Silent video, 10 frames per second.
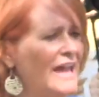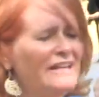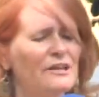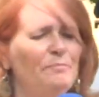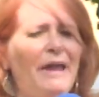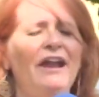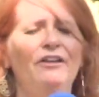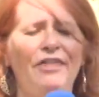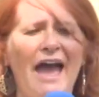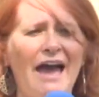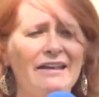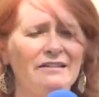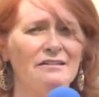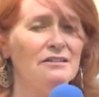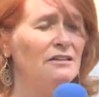and compare that
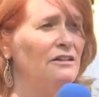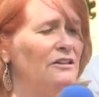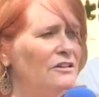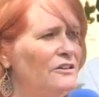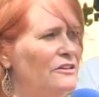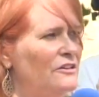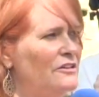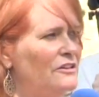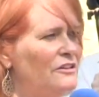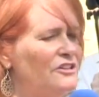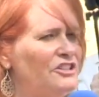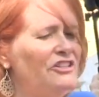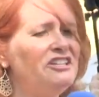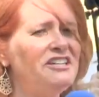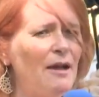to
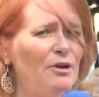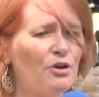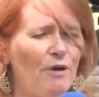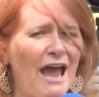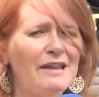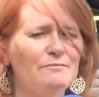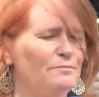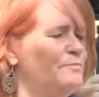the Democrat